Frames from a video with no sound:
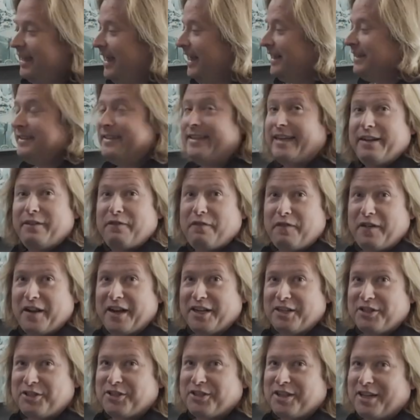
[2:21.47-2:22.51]
It did
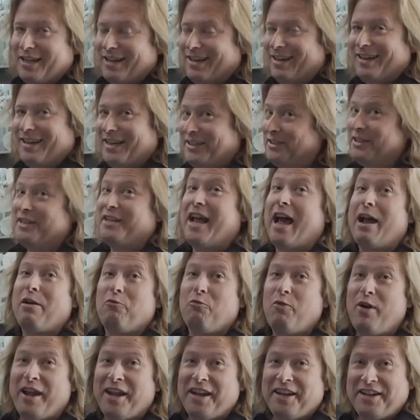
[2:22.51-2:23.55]
finish. It did
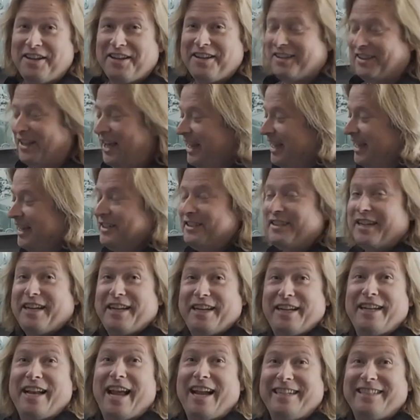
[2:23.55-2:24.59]
not win like it did
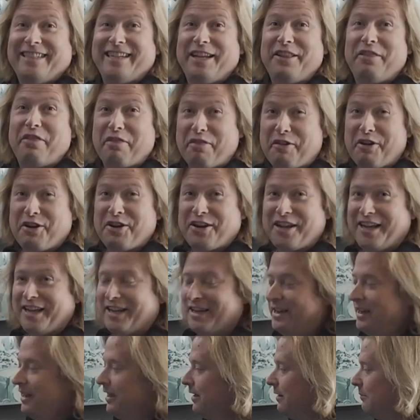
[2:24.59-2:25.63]
in
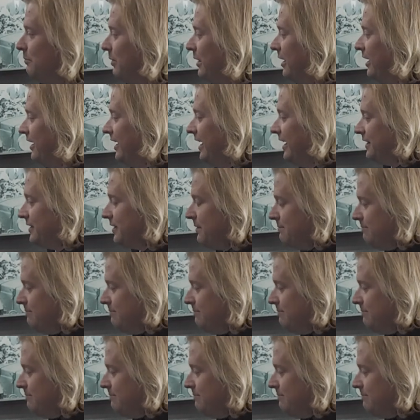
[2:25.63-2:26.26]
1930, but it's